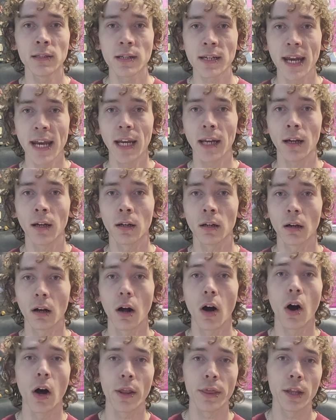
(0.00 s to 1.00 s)
take
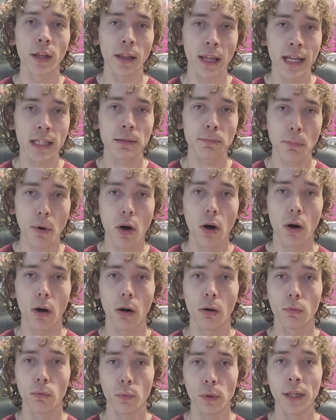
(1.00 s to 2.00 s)
on the Les
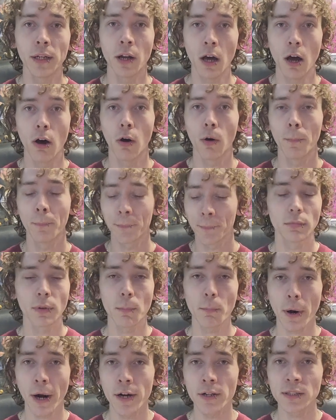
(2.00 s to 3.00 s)
Paul we know. The
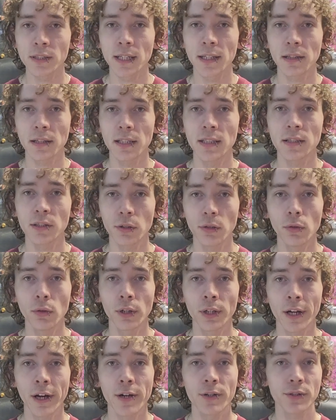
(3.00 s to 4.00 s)
parts that these two
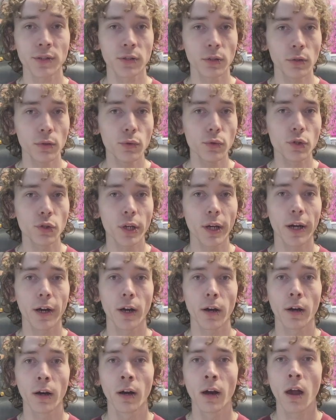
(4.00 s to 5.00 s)
guitars do
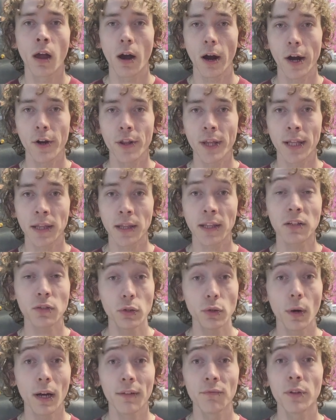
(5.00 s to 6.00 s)
share are that they
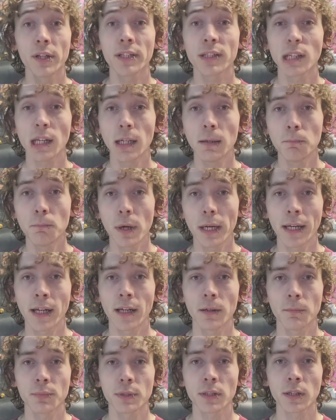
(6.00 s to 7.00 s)
do have the same
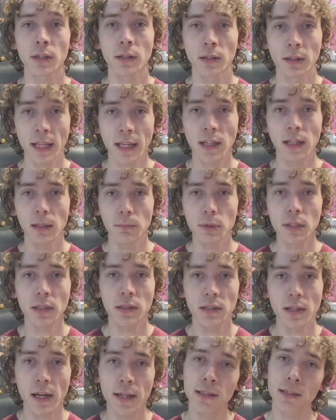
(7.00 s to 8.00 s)
pickups that Gibson
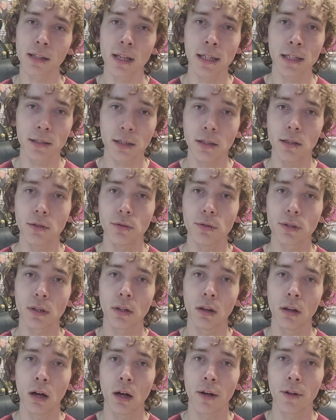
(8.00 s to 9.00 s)
does like to use in
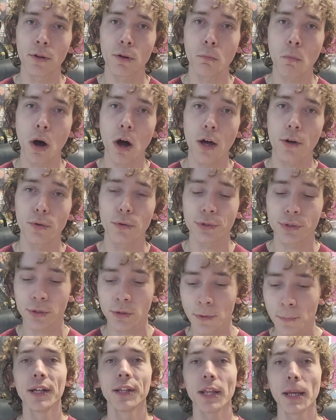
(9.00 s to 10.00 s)
a lot of their models.
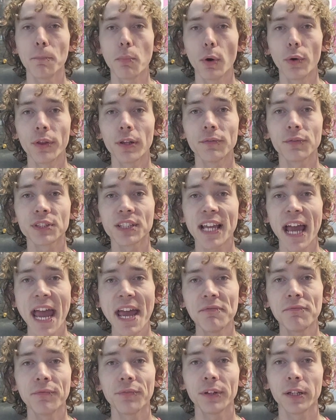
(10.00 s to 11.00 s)
They both have
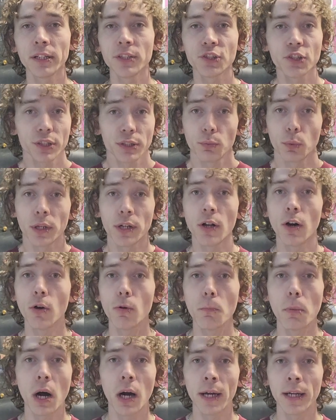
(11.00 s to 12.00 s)
satin finishes with no
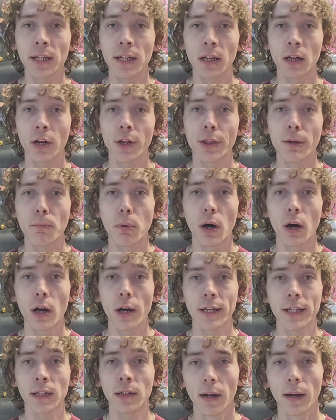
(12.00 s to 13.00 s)
binding on the
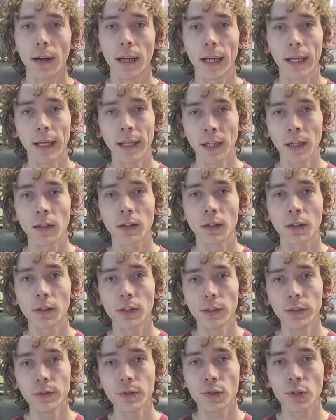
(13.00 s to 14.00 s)
body. And in
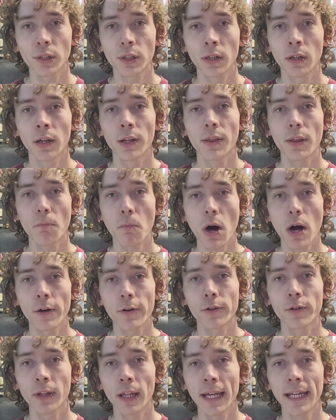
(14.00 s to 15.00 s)
conclusion, the
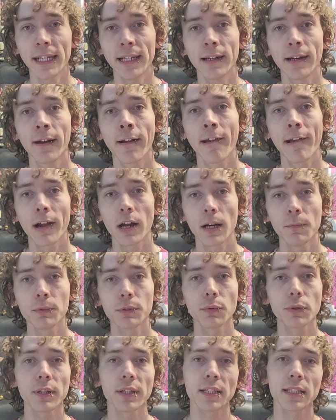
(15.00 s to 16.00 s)
Modern Light comes
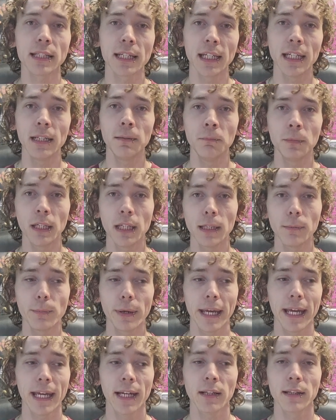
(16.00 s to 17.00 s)
with the same gig
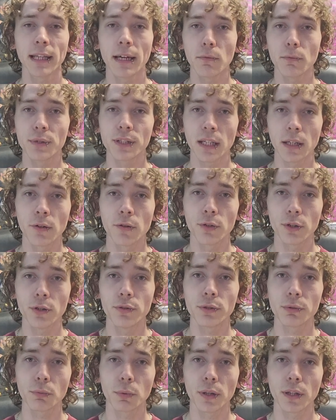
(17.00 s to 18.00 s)
bag that was
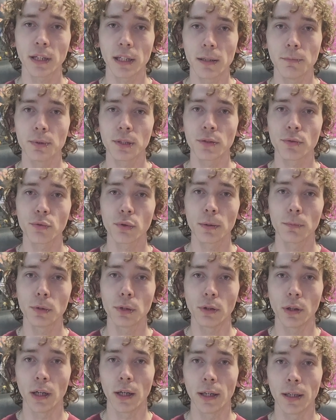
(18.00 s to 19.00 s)
introduced with the Gibson Tribute
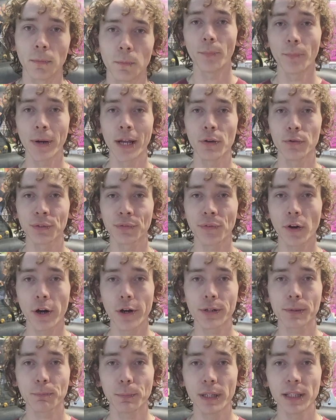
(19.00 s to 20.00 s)
line. Now as far
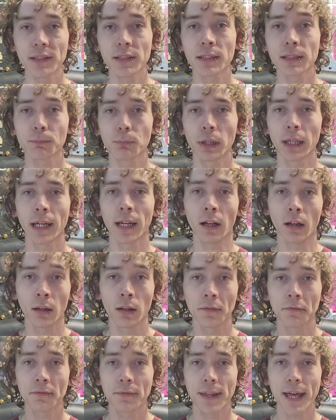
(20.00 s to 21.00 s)
as business plan,
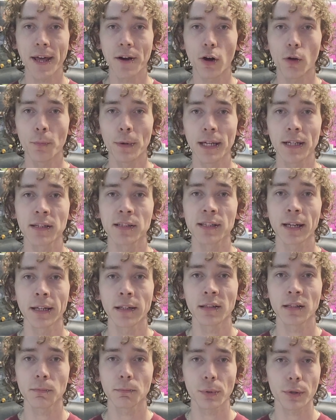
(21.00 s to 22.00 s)
that all makes
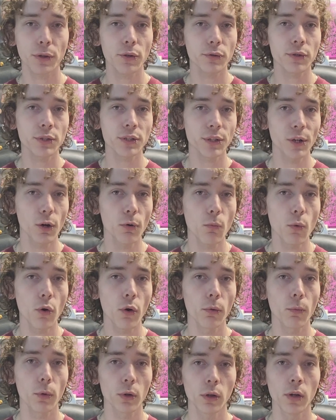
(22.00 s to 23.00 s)
sense, but there's still
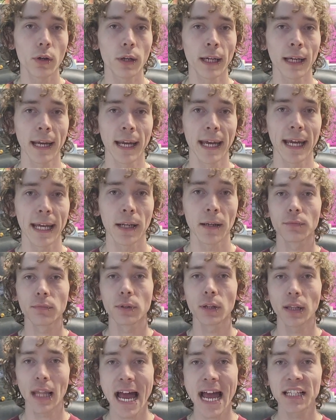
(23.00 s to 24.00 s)
more we're looking at.
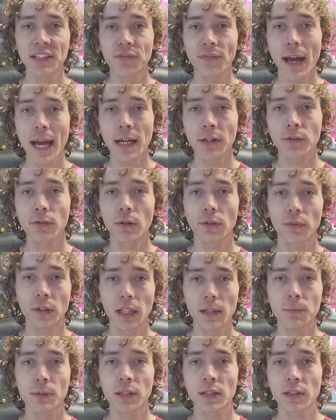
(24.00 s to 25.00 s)
The last factor of
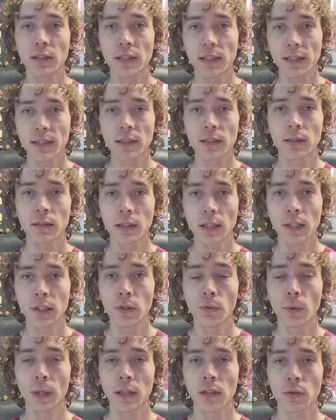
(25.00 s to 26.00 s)
Gibson
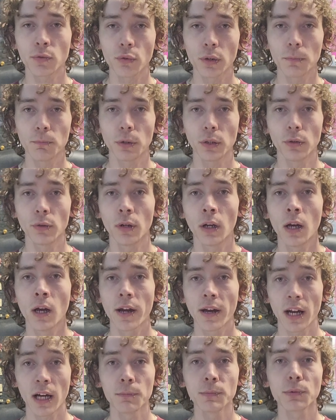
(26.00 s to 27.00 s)
discontinuing the Tribute
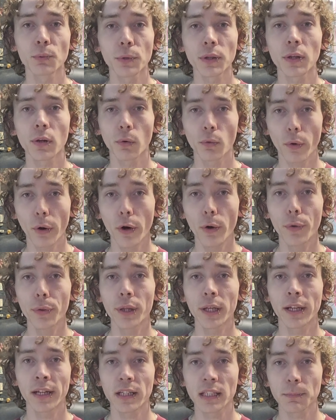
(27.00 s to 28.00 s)
comes with the growth
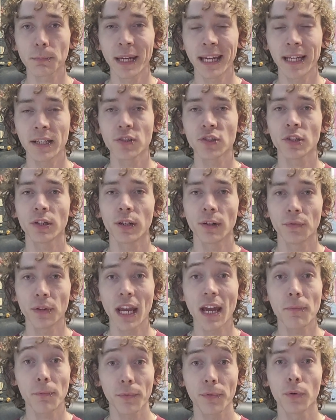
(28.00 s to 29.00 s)
and expansion of the
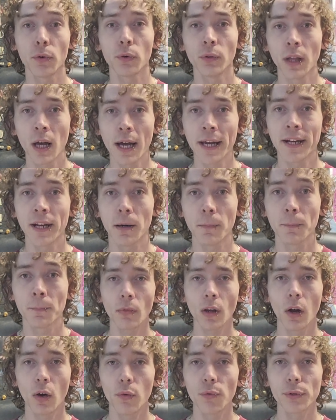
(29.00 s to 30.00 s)
Epiphone lineup.
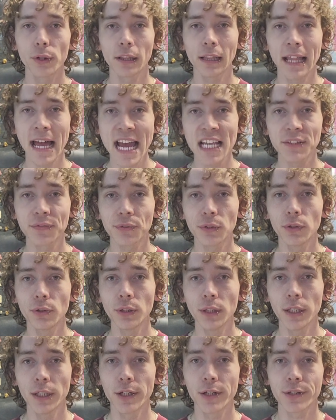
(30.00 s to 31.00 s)
Over the last few
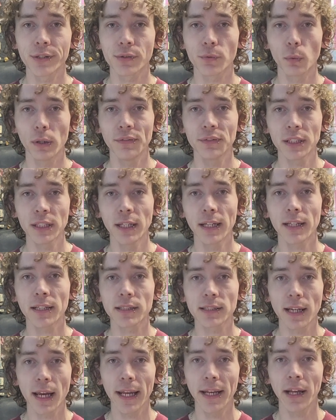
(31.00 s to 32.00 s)
years, we've seen
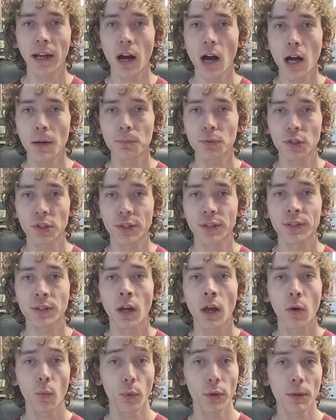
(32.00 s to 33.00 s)
exciting options
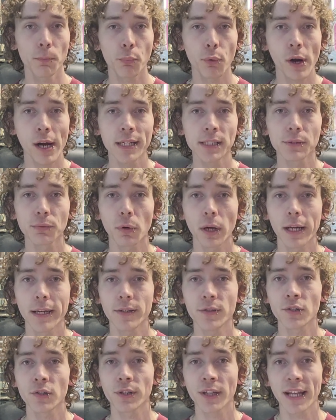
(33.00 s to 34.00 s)
with a price
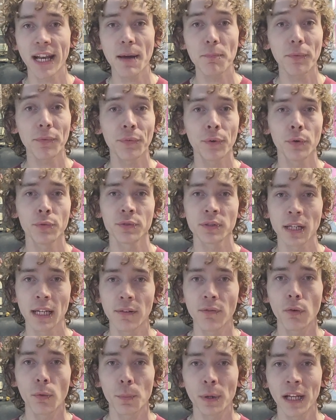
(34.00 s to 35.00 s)
range that Epiphone's
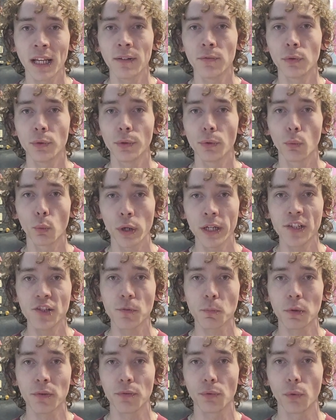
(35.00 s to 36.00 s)
never been able to
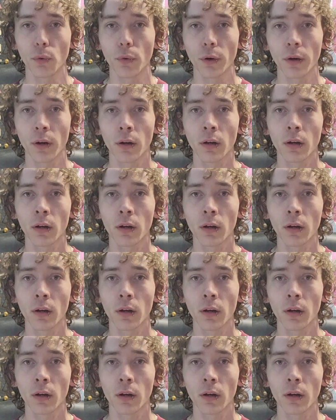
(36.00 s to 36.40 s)
reach before.